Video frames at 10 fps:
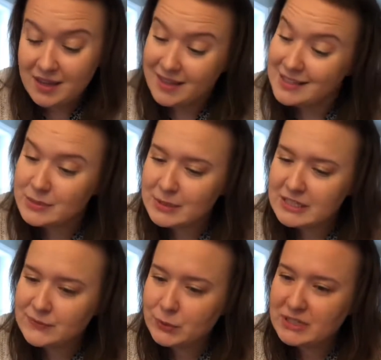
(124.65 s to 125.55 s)
This one
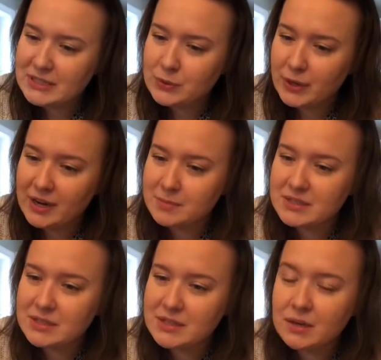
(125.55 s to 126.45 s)
has 14 grams,
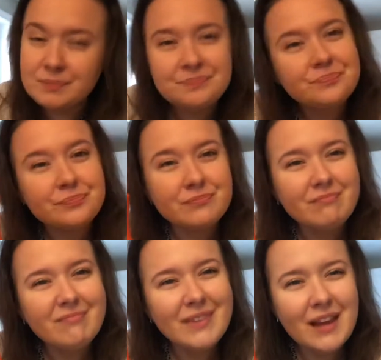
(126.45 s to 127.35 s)
so
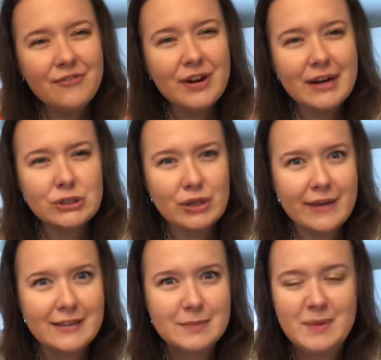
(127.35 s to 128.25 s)
I figured I'd try
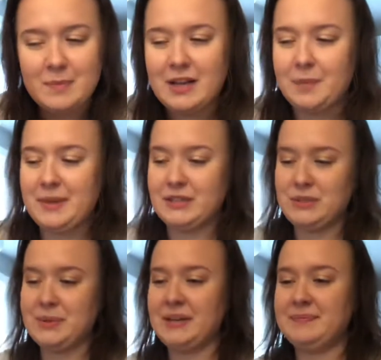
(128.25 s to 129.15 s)
this. Maybe I'll be
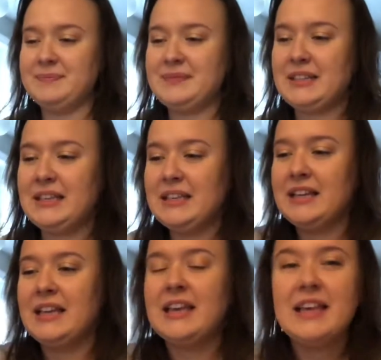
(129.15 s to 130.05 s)
into it.
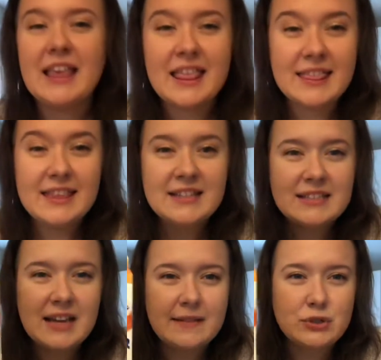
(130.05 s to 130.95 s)
This
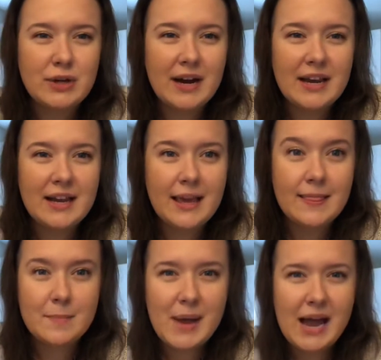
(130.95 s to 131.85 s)
I have tried in
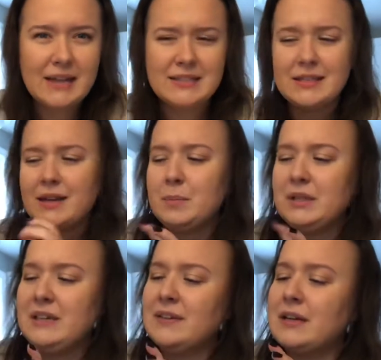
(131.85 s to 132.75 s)
the past, and I
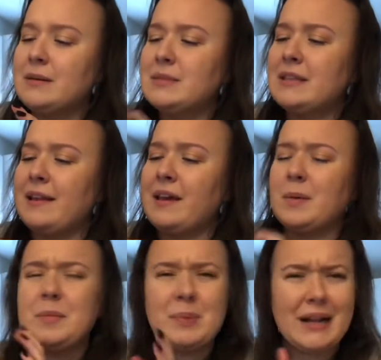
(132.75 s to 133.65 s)
believe it comes in like a
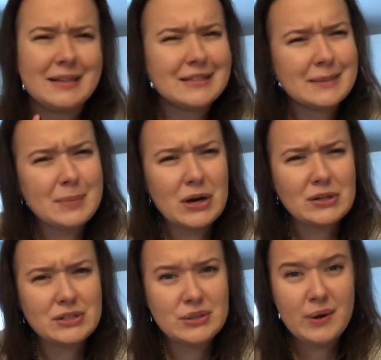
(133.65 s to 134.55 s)
big plastic
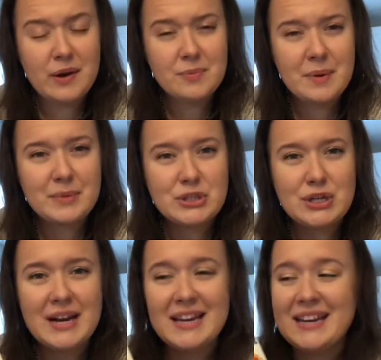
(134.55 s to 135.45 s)
bottle too. I remember
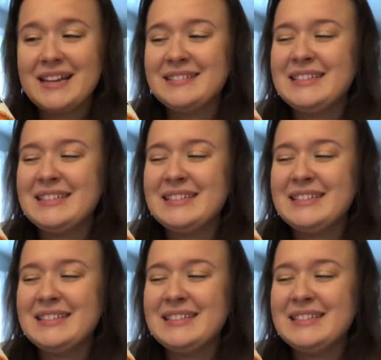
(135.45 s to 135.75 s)
trying it in.